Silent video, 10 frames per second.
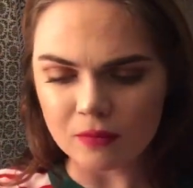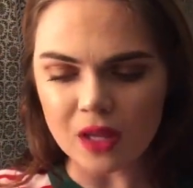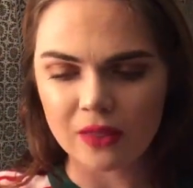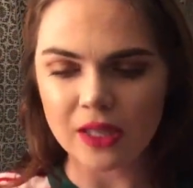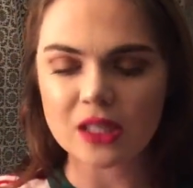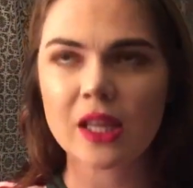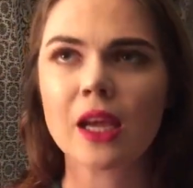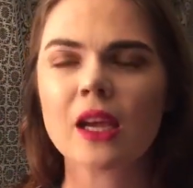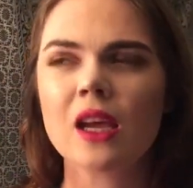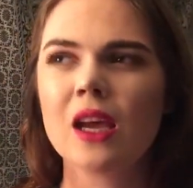This
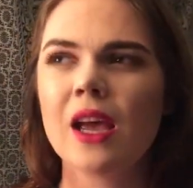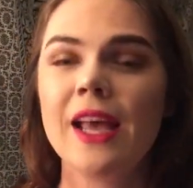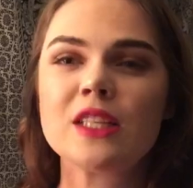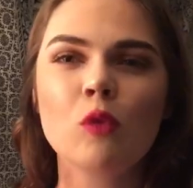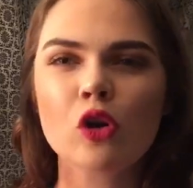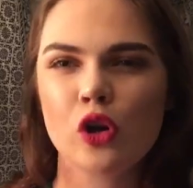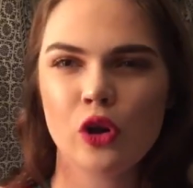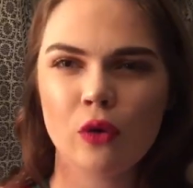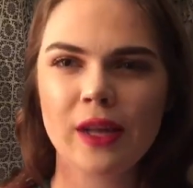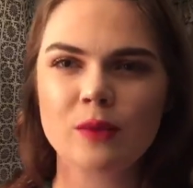thing, it's more
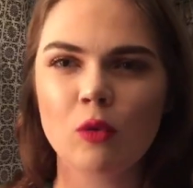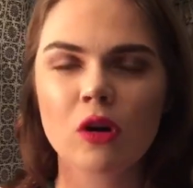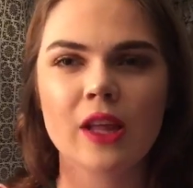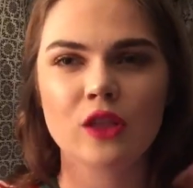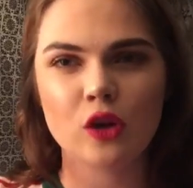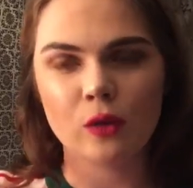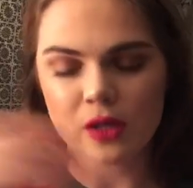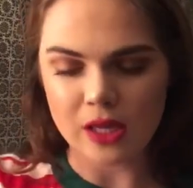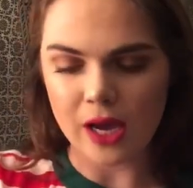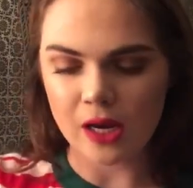new. It's more on like the newer
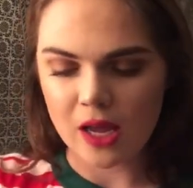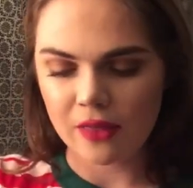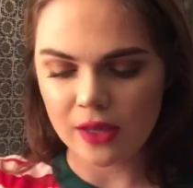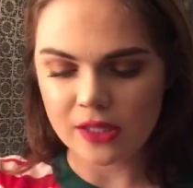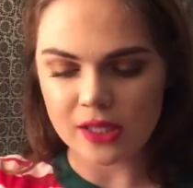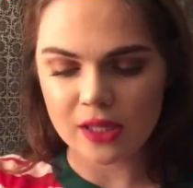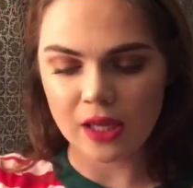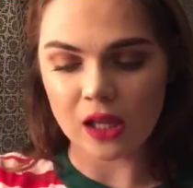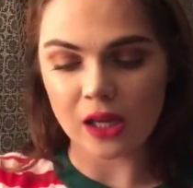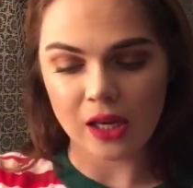side. This is
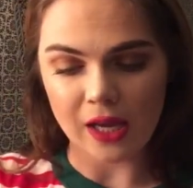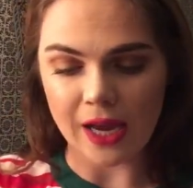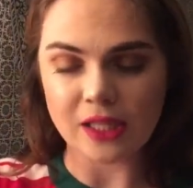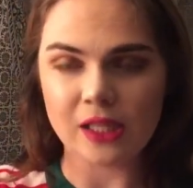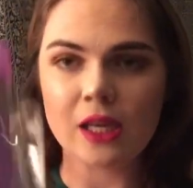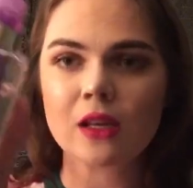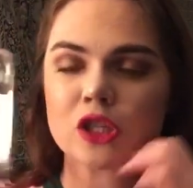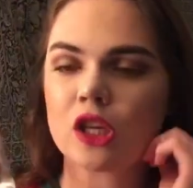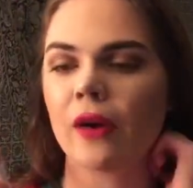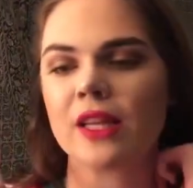the Clinique ID.
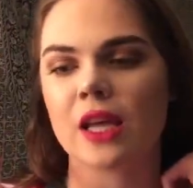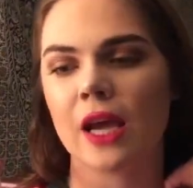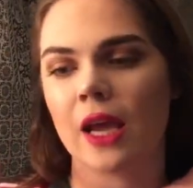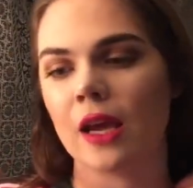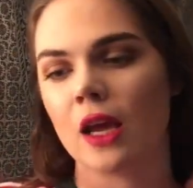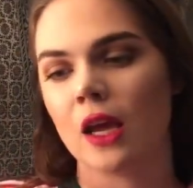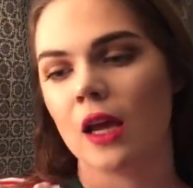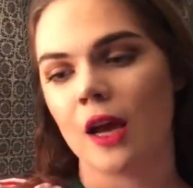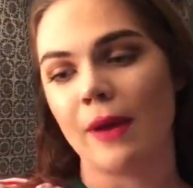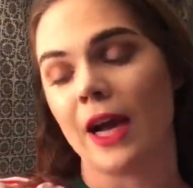So it's a
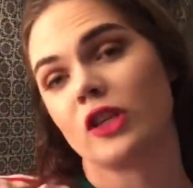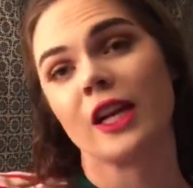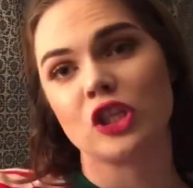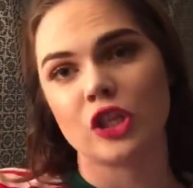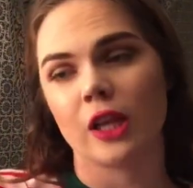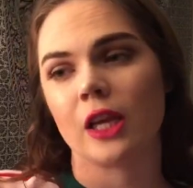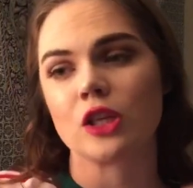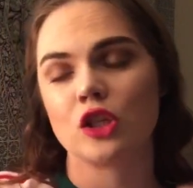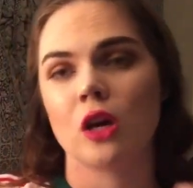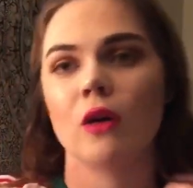hydrating jelly.
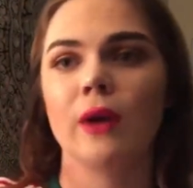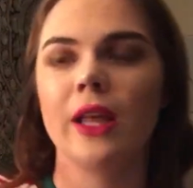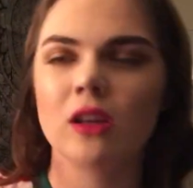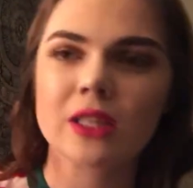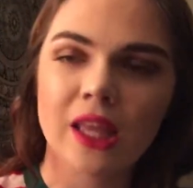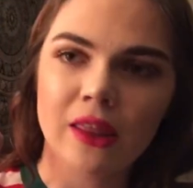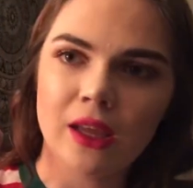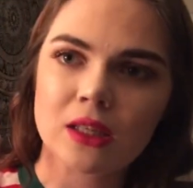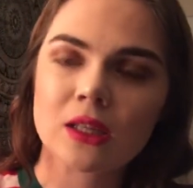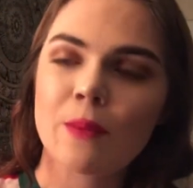So it looks like
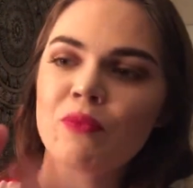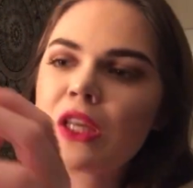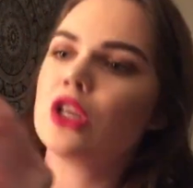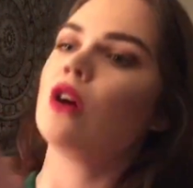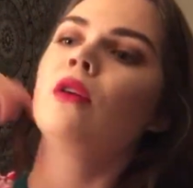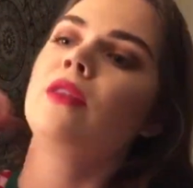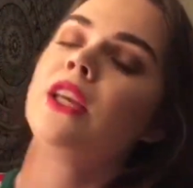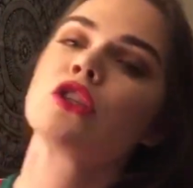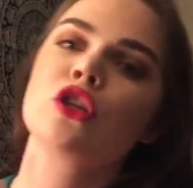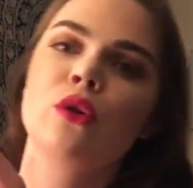this. So
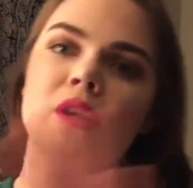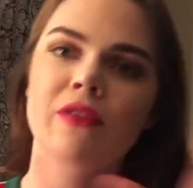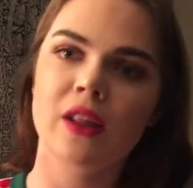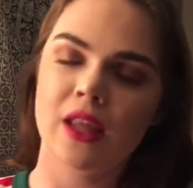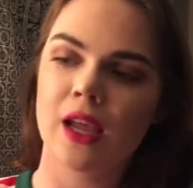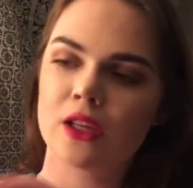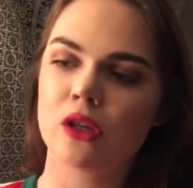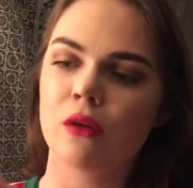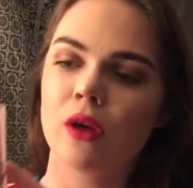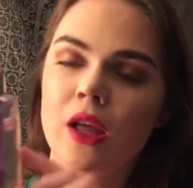these are two different things.
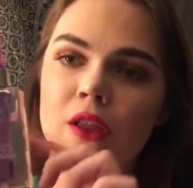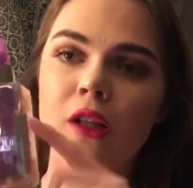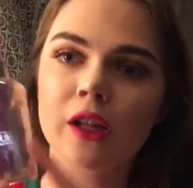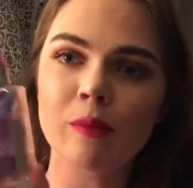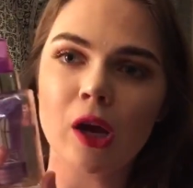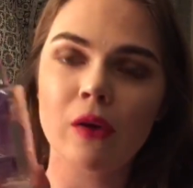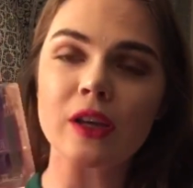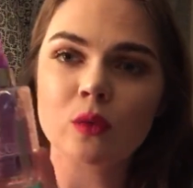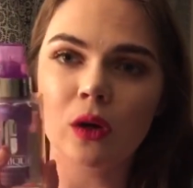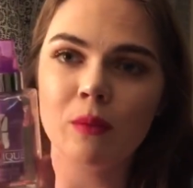So the clear bottle
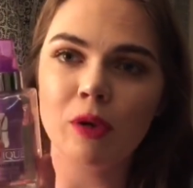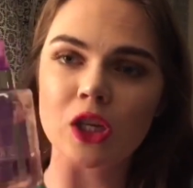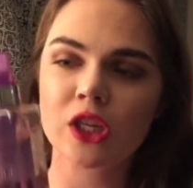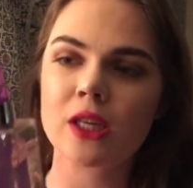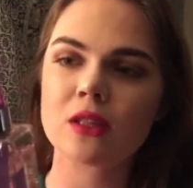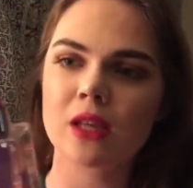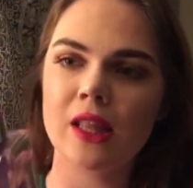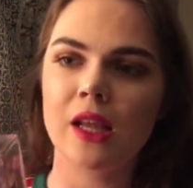is one purchase, and